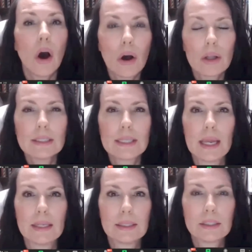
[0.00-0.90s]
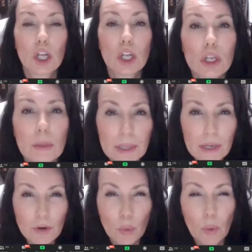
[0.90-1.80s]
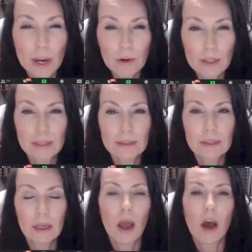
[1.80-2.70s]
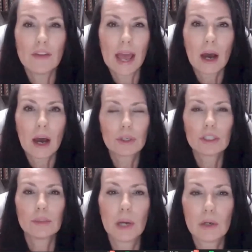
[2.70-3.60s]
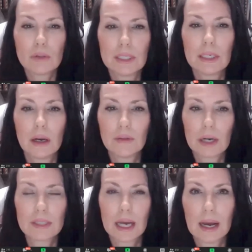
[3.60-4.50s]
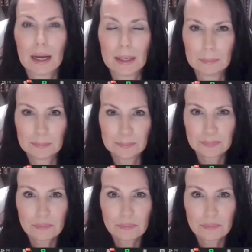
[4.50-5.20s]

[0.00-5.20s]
all it takes is a little bit of awareness of how we're disposing of our time.